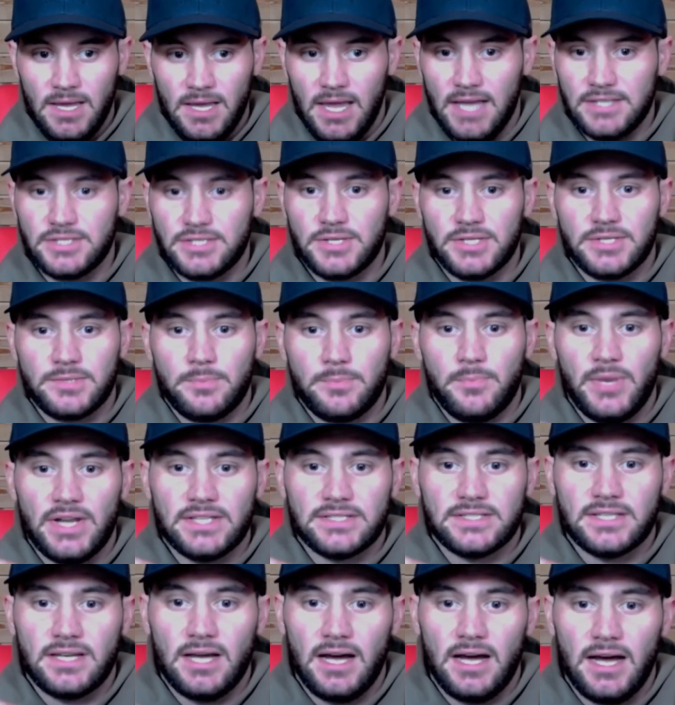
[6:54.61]
It's just, but
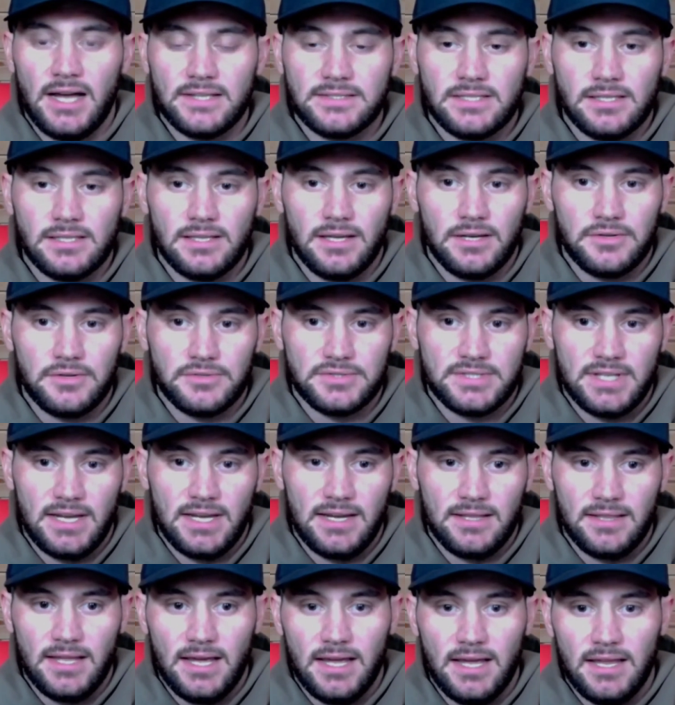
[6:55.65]
it's constantly
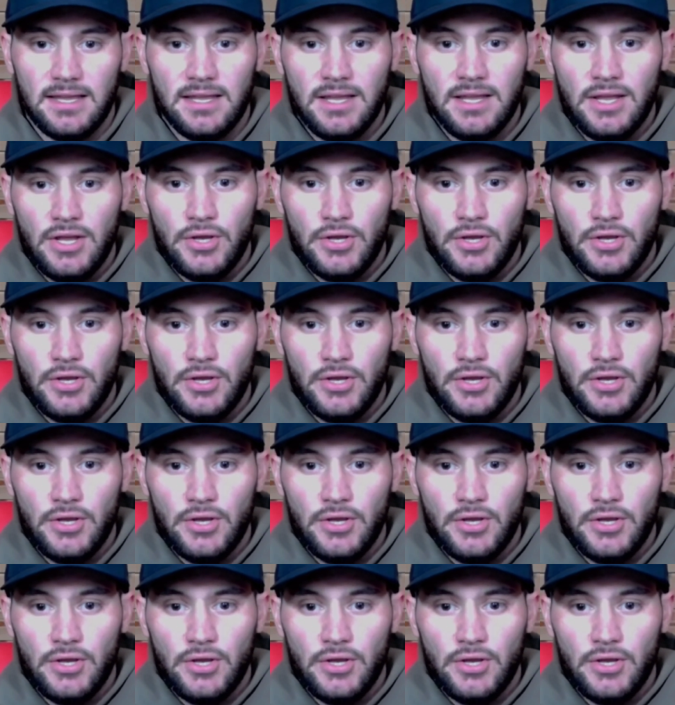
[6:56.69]
understanding that